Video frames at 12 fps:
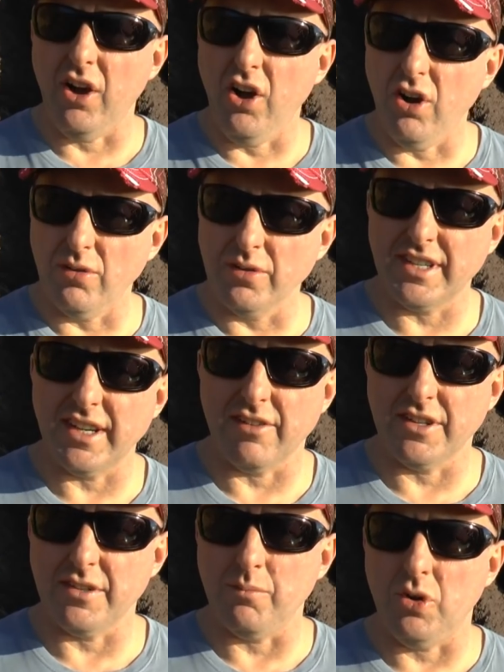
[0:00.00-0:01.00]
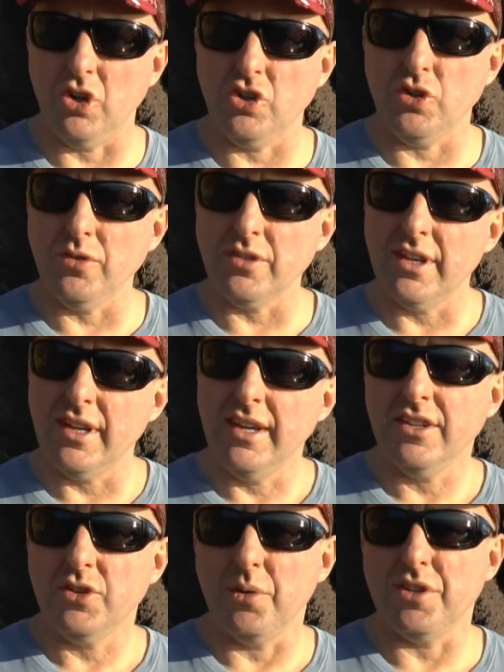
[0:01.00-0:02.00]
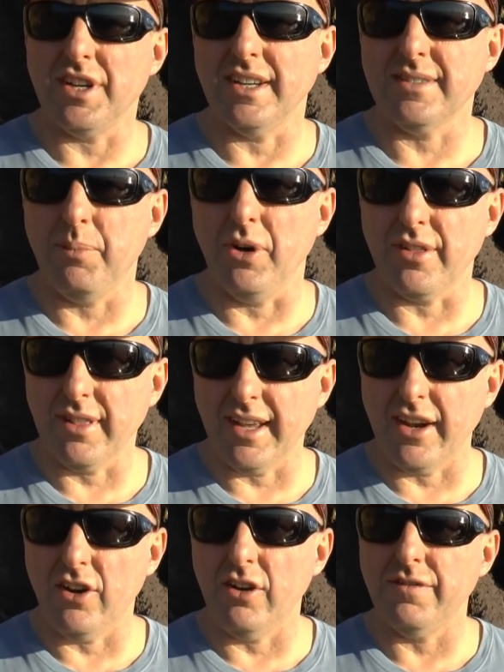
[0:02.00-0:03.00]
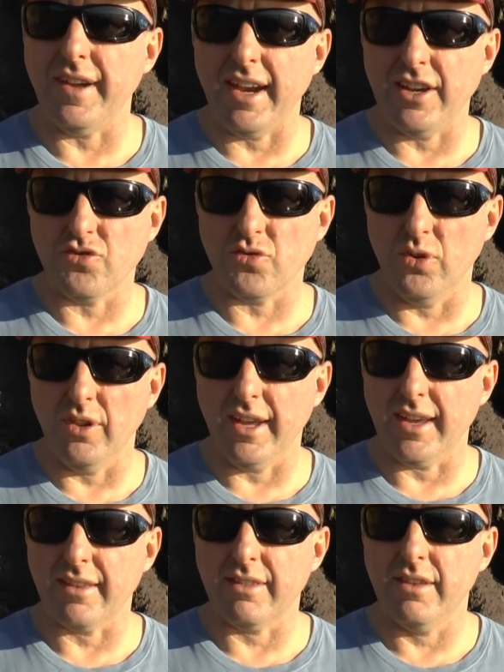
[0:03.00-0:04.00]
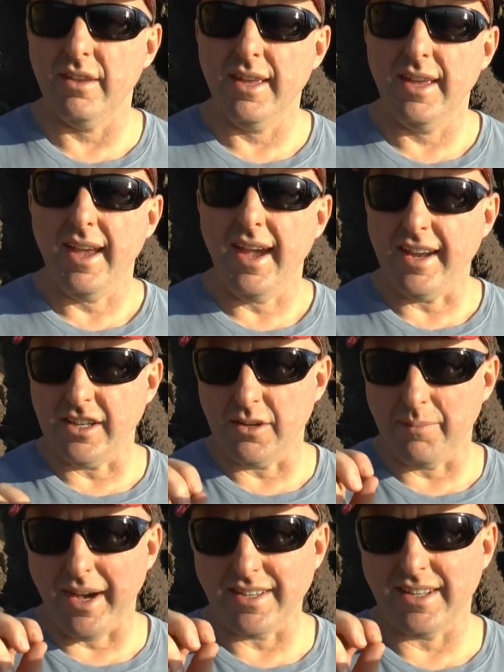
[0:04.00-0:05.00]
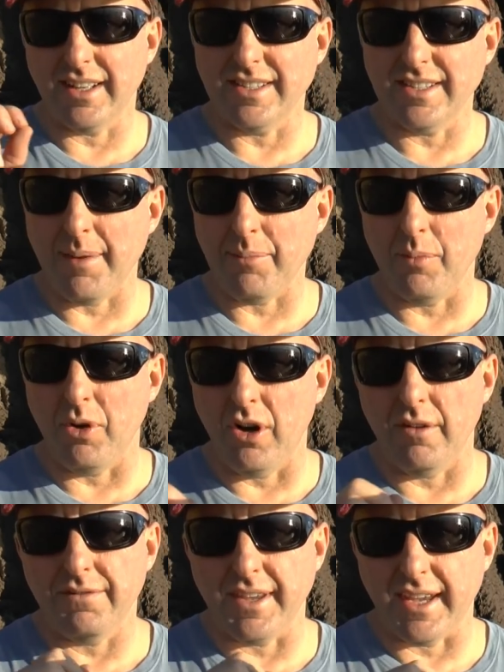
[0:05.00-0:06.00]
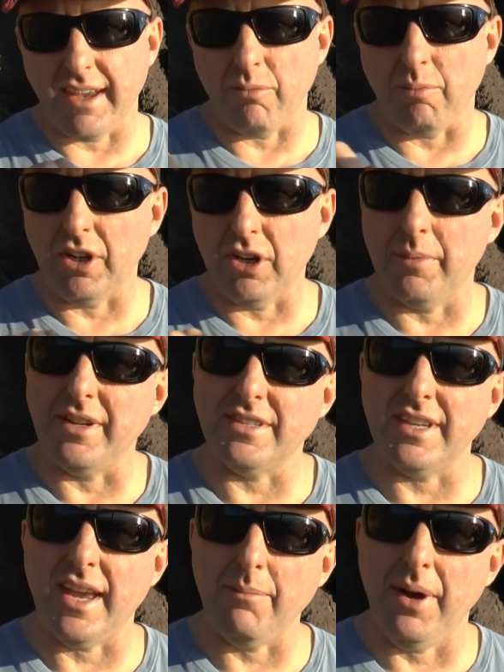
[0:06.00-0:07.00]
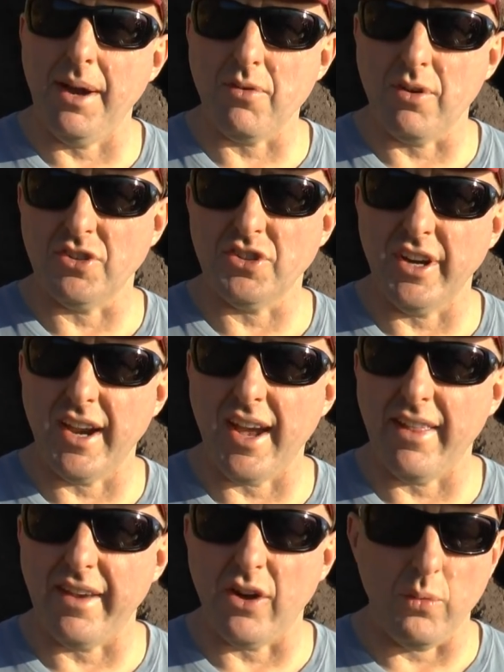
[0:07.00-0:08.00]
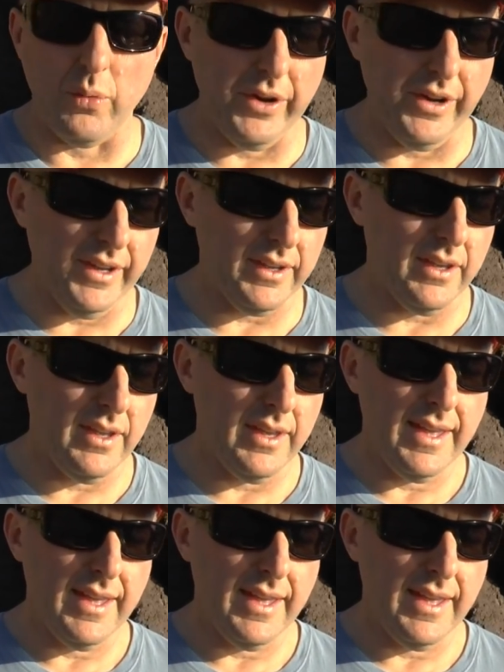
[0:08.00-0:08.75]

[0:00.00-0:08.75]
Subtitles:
a whole series of modules to adjust both let off and draw length, and you basically snap them off, you give them a little bit of sandpaper, and I'll show you how they all work,